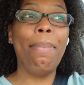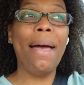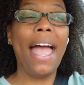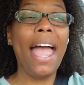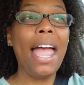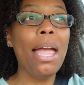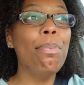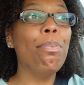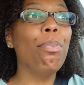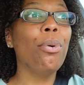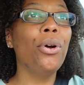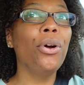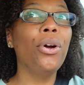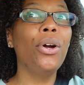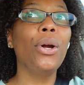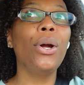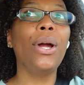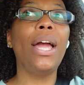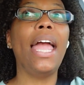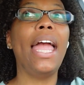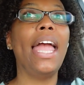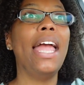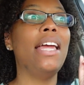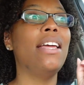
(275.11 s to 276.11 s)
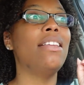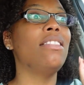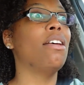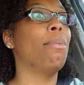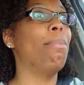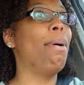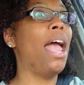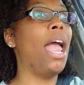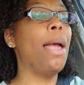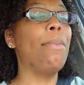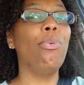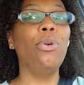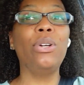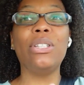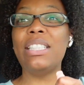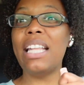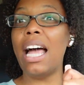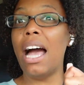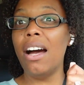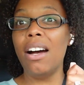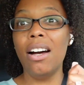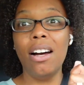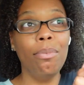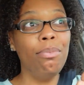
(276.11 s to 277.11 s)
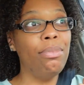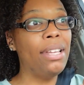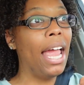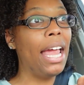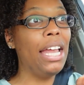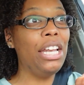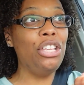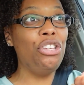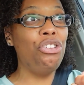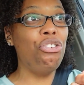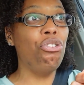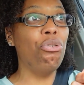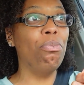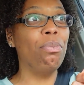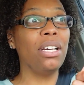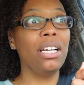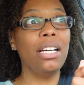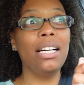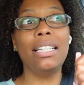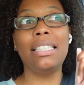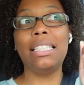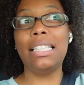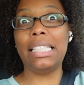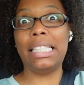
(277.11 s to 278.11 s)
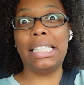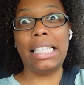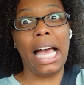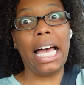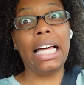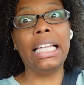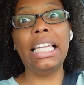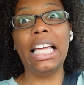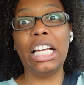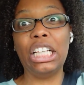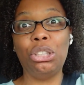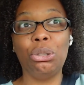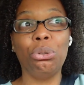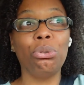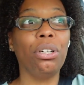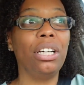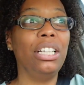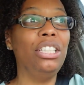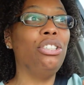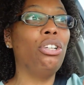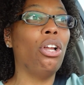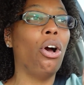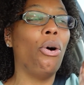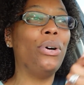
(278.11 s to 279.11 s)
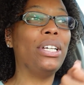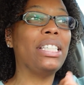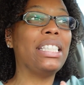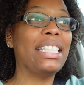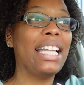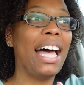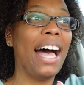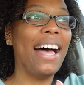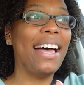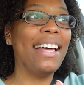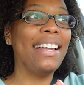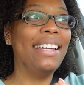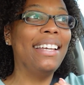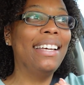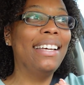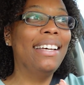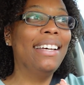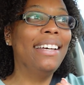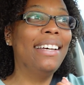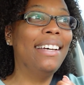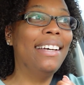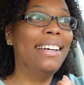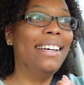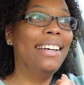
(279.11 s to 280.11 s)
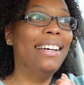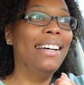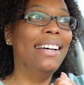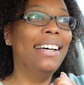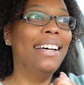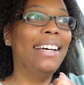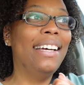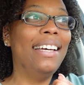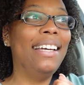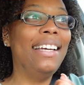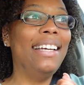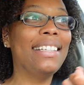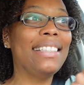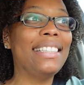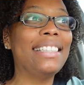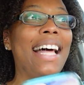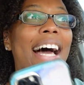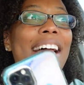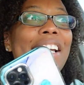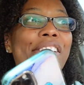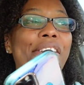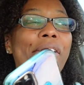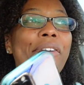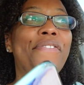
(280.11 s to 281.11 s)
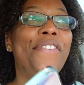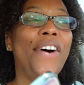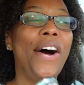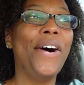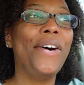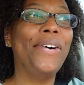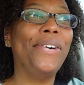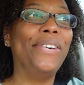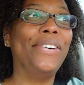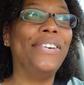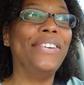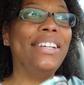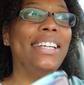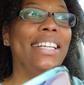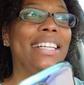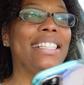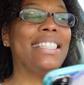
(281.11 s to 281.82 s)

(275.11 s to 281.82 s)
paper, and the paper is not updating you because it's not electric, you know, it's not in your phone.